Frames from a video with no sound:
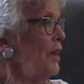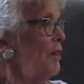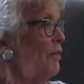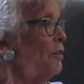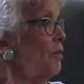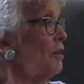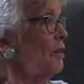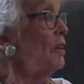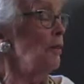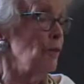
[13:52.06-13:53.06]
funeral, or
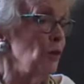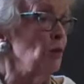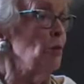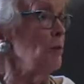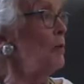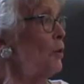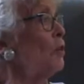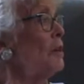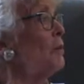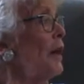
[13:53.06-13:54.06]
not funeral, but
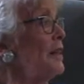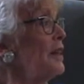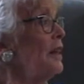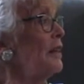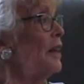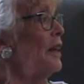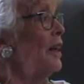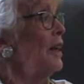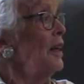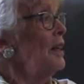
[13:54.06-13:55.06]
memorial mass here.
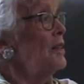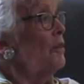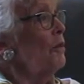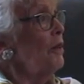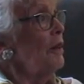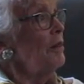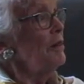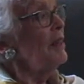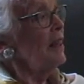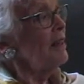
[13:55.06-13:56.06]
So
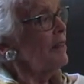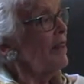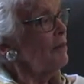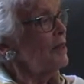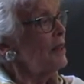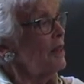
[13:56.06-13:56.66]
that was.